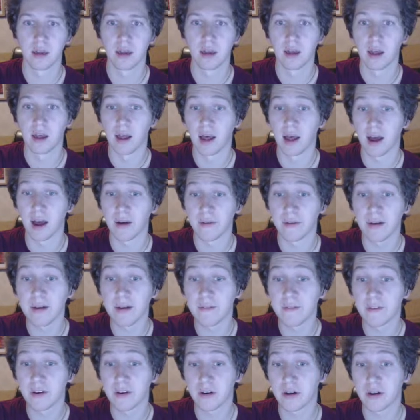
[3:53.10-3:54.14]

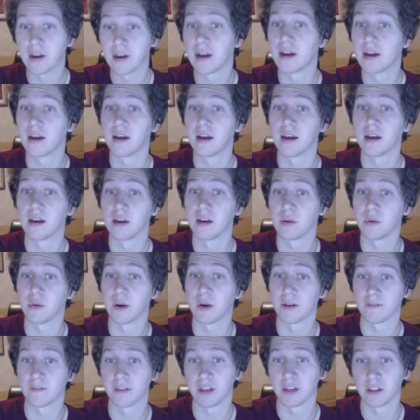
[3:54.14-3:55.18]
However,
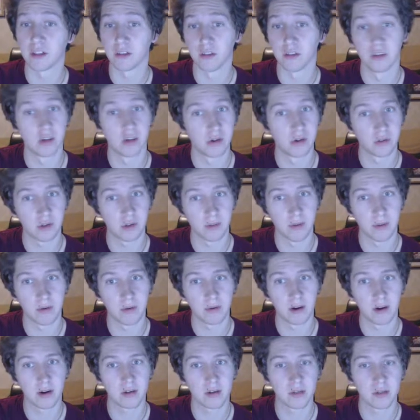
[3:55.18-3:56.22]
one thing to note about
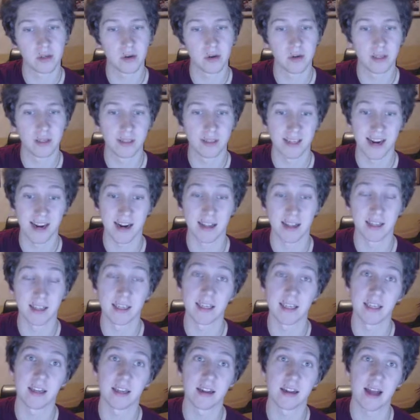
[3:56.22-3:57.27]
Carousel is that it
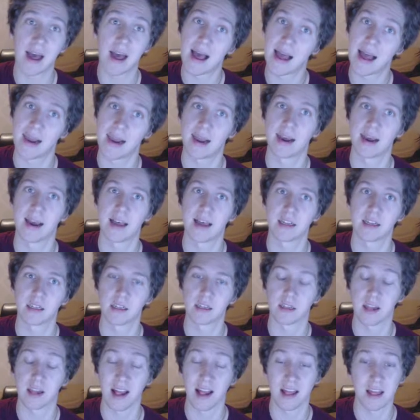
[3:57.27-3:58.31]
heals ally
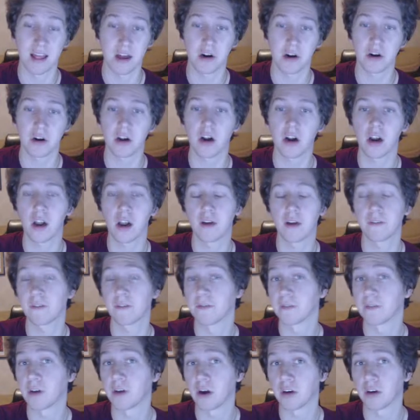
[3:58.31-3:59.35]
assets, and there are not a lot
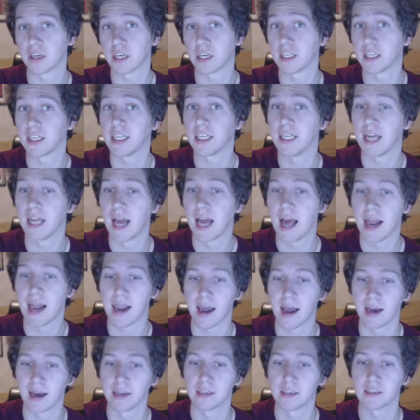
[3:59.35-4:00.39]
of cards that heal
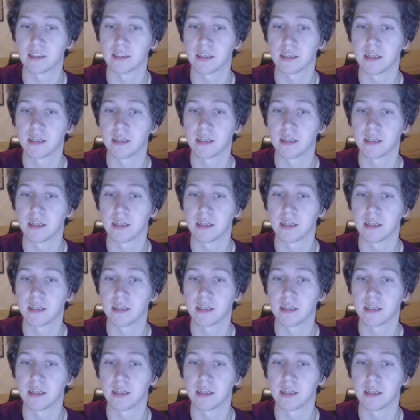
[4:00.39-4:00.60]
allies.